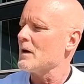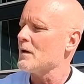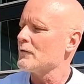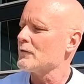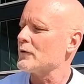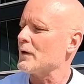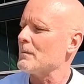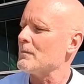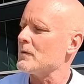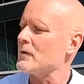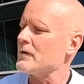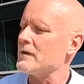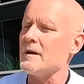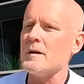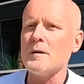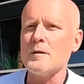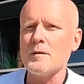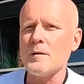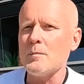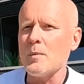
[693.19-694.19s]
from
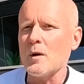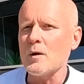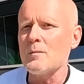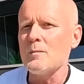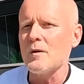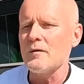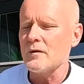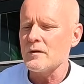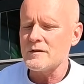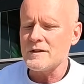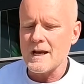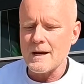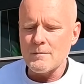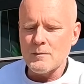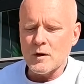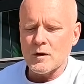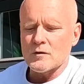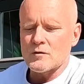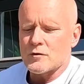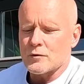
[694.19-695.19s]
the bottom of the jam
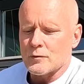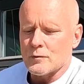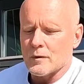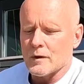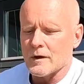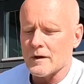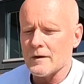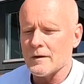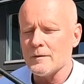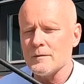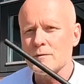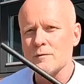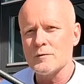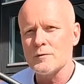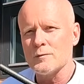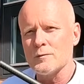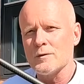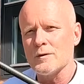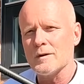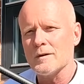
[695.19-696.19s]
nut
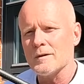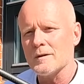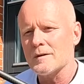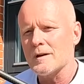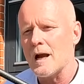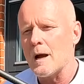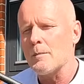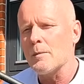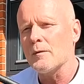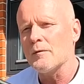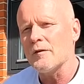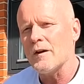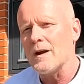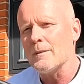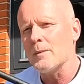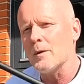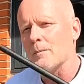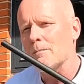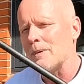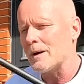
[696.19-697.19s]
to the carbon
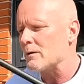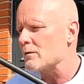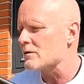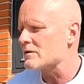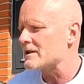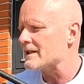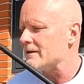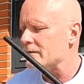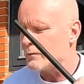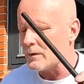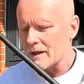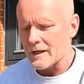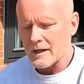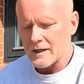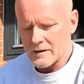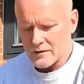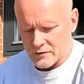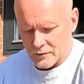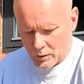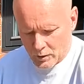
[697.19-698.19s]
fiber barrel sleeve when I
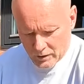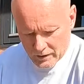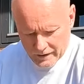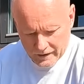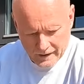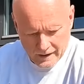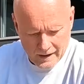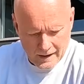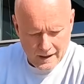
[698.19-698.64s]
install it,